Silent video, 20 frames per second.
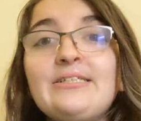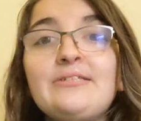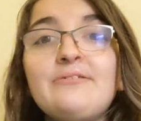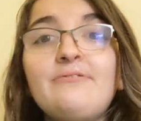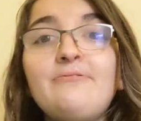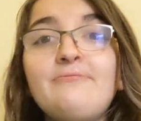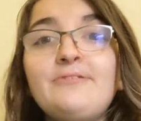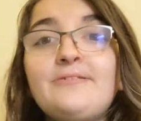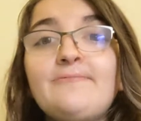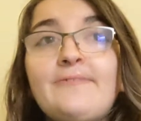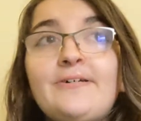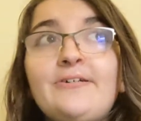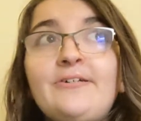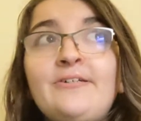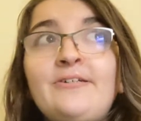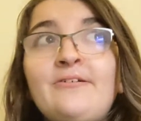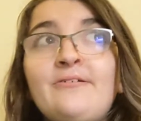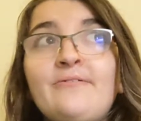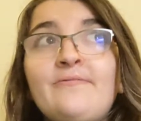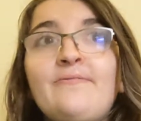so it was very
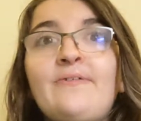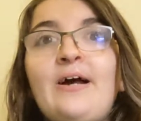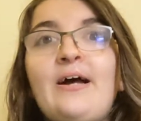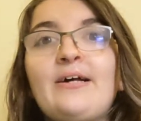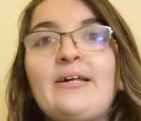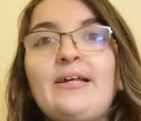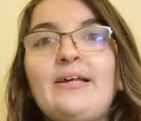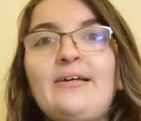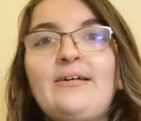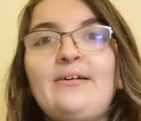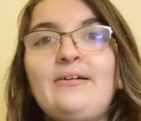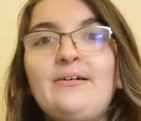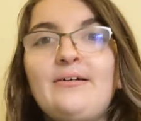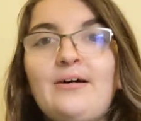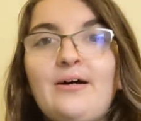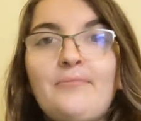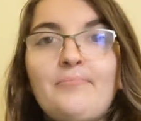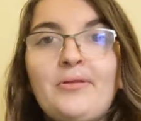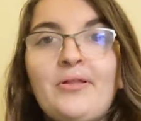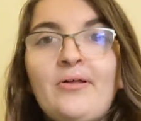nerve wracking
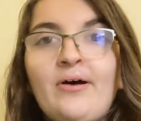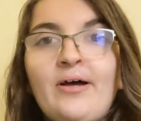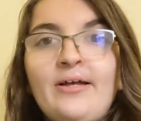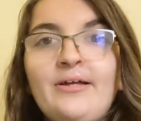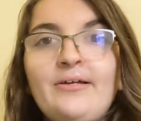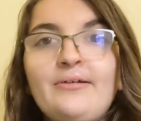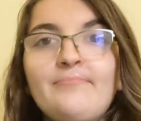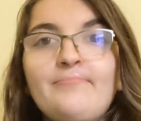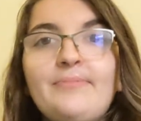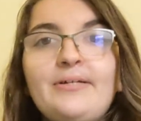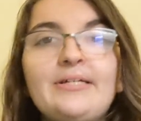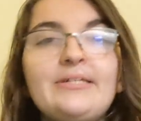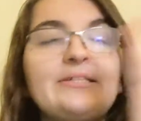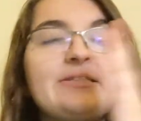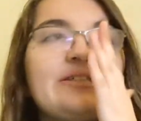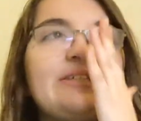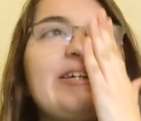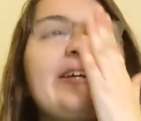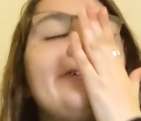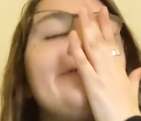applying,
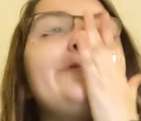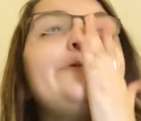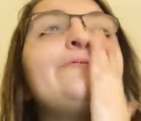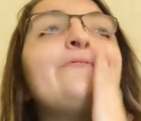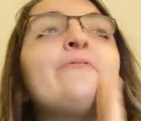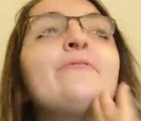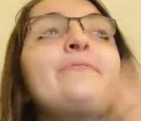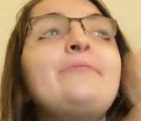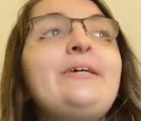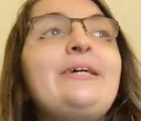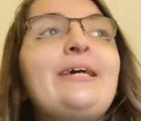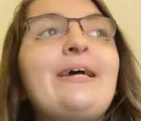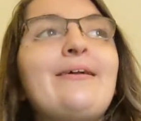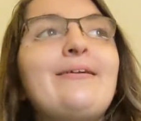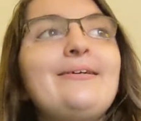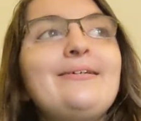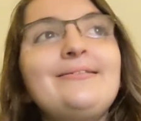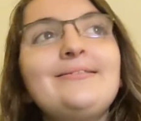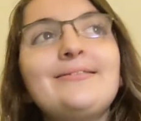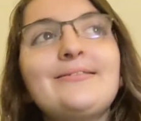because if you only get
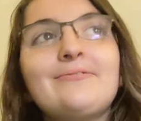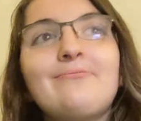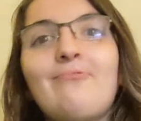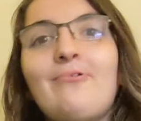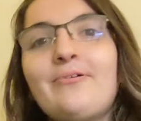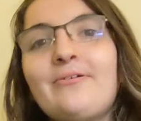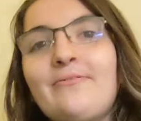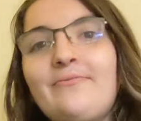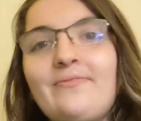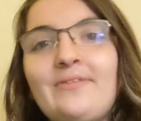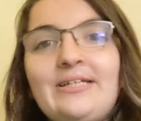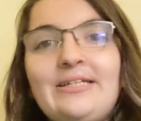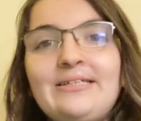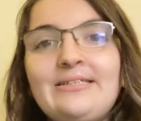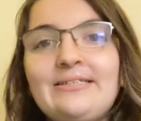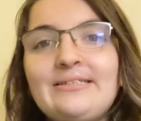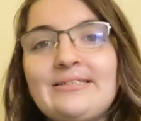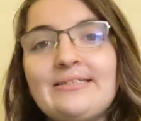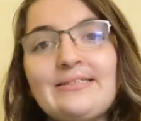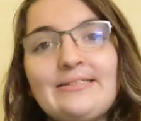into one of
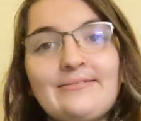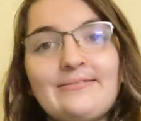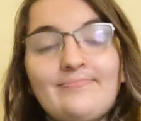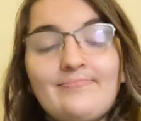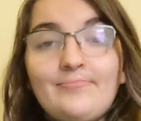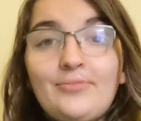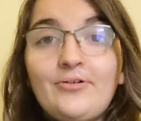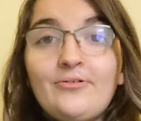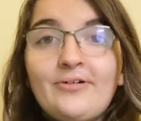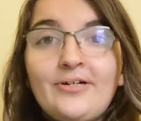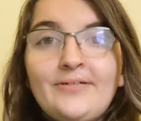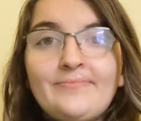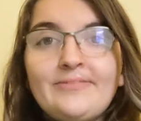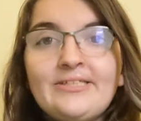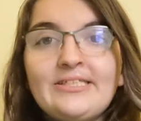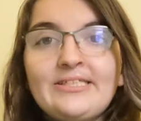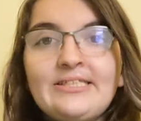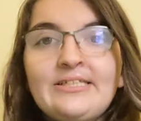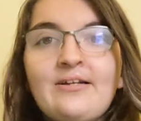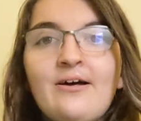these programs
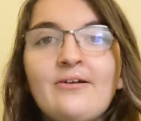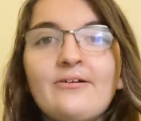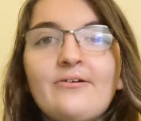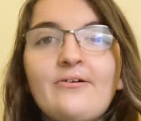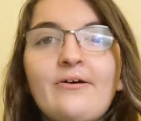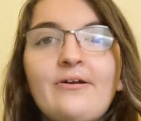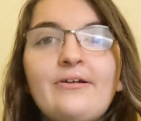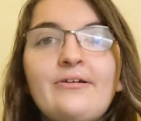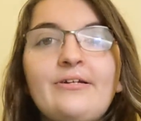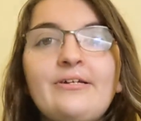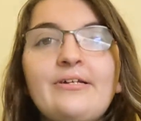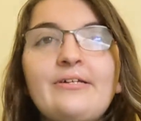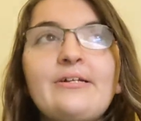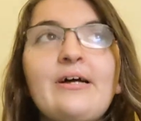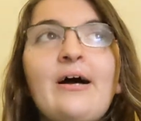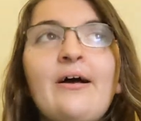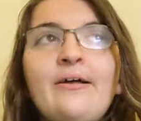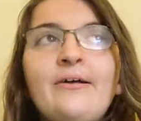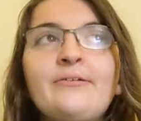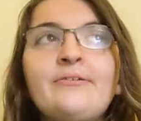that's not accredited,
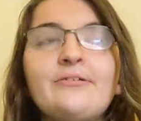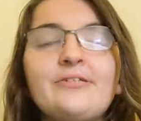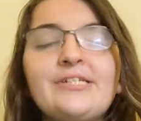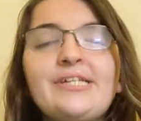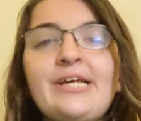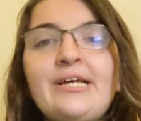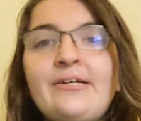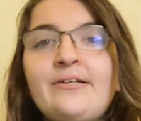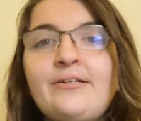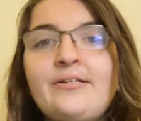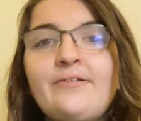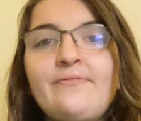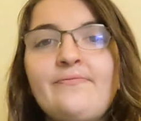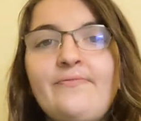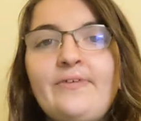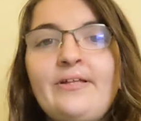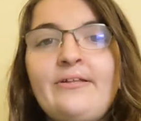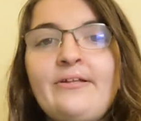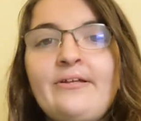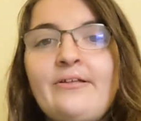I understand
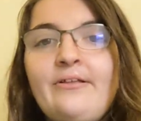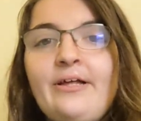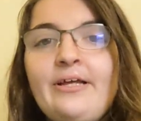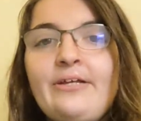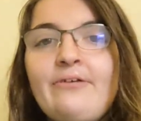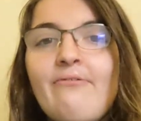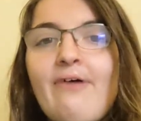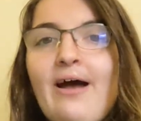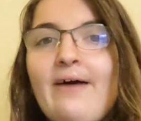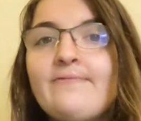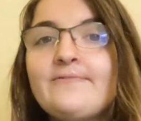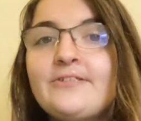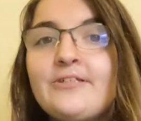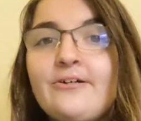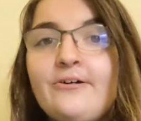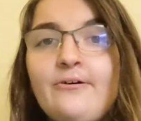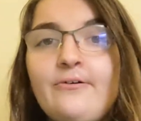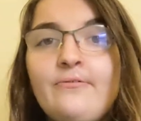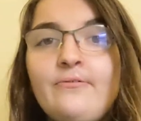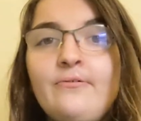feeling like you have to
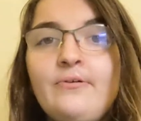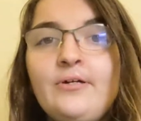go.